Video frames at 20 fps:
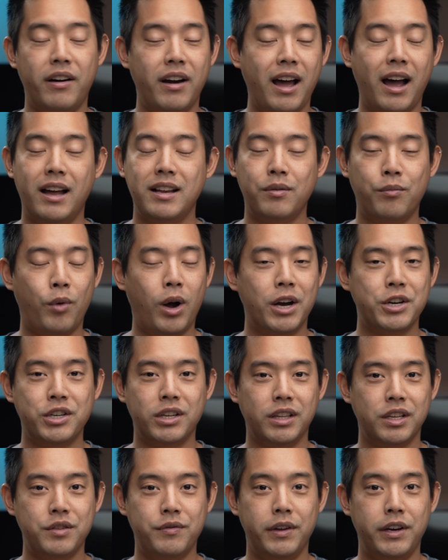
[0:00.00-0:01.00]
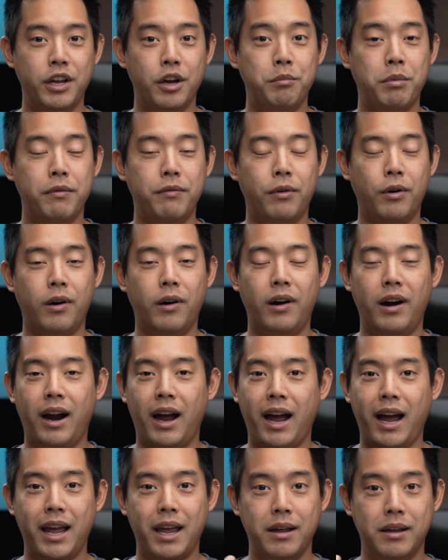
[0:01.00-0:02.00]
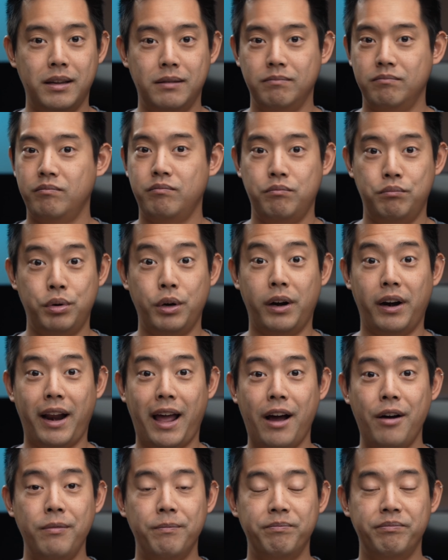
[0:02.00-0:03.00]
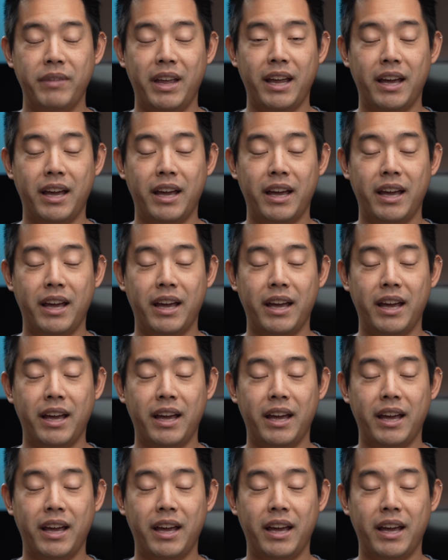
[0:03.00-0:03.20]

not watching this video before I put it out,